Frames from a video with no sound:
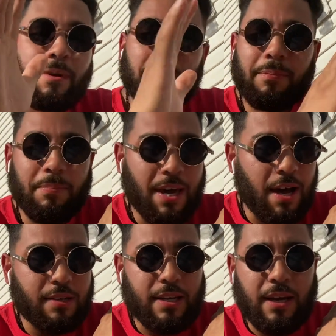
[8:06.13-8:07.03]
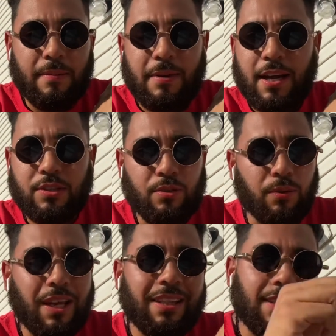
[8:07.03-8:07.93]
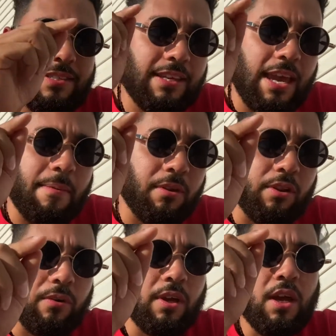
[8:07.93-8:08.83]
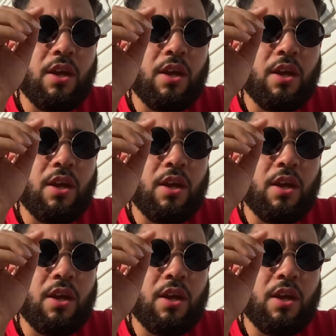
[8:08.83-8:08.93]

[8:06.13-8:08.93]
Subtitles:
going to be honest, I am not sold in this game alone.